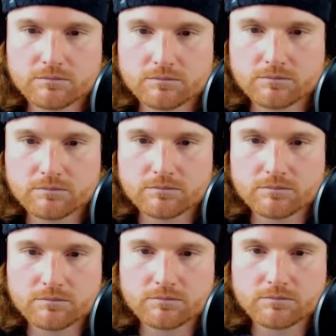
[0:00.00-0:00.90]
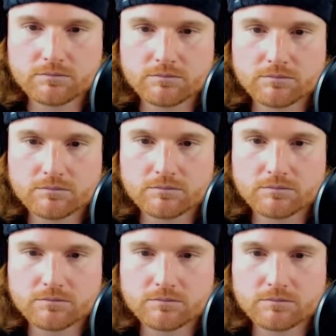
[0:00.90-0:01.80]

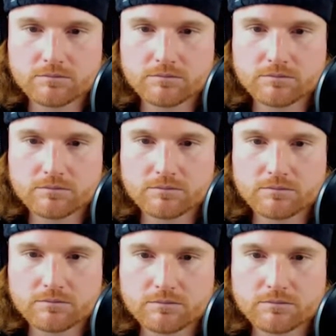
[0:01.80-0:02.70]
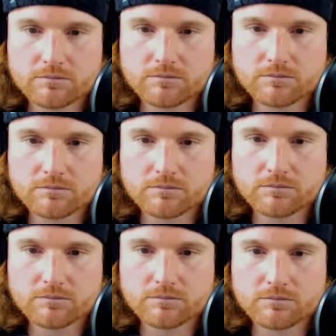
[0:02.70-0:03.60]

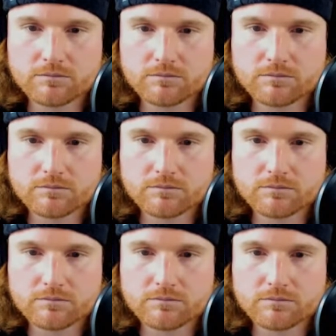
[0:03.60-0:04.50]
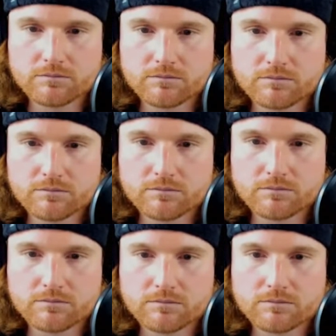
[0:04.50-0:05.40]

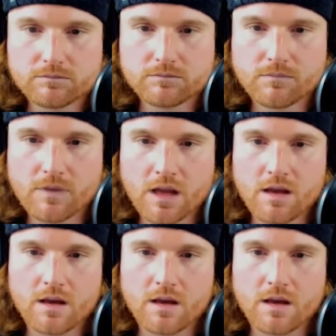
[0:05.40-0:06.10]
[no speech]